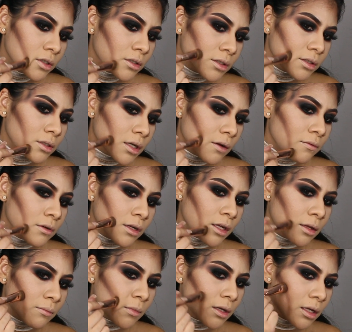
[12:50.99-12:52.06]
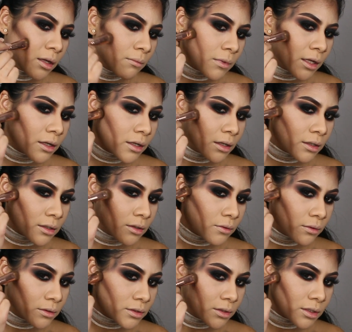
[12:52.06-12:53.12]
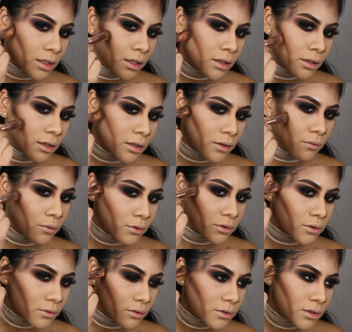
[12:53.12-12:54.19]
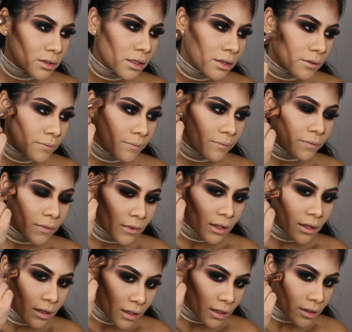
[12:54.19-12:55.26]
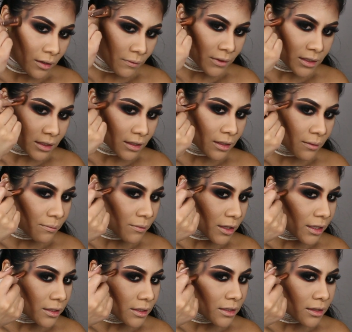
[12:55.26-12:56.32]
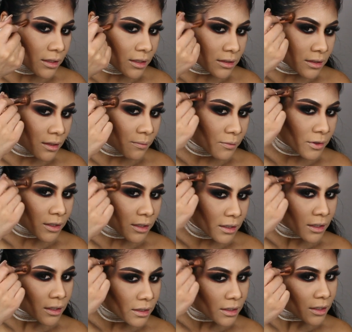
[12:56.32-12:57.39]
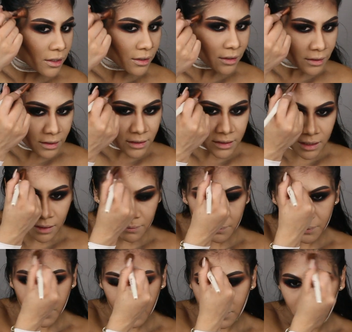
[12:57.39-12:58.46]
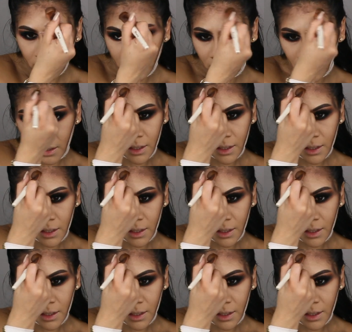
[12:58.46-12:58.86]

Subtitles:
It doesn't have a name. It came like in a whole set, like a rose gold set. Anyways, and I'm blending this upward here in the temple.